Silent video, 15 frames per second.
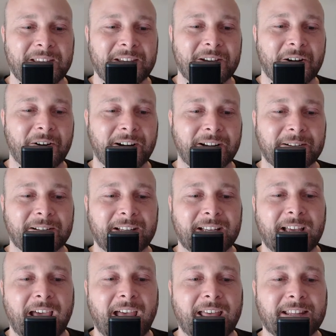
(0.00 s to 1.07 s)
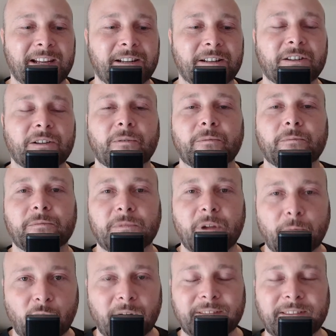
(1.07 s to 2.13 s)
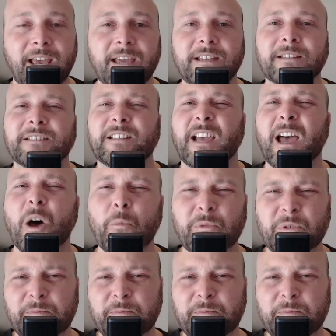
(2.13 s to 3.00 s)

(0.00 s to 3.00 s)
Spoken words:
All right. And then the number one thing to help